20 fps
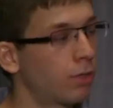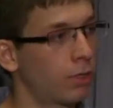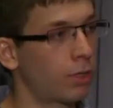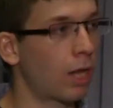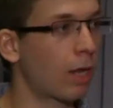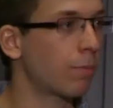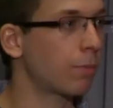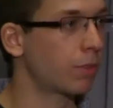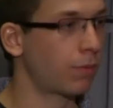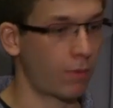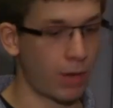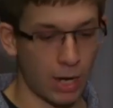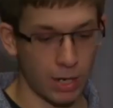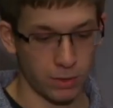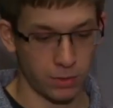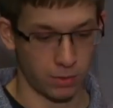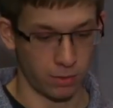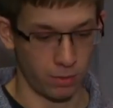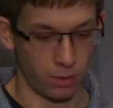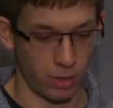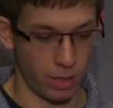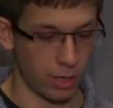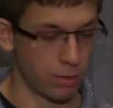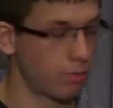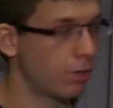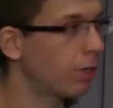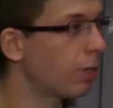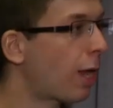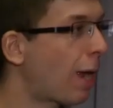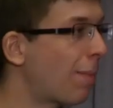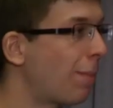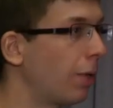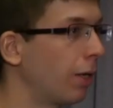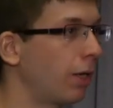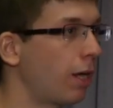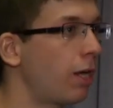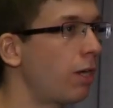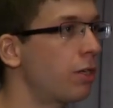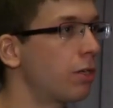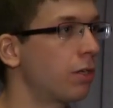times faster in real
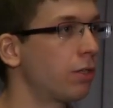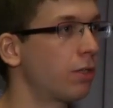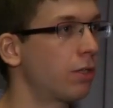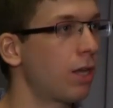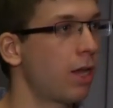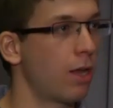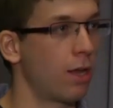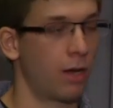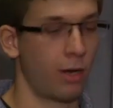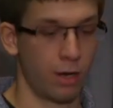applications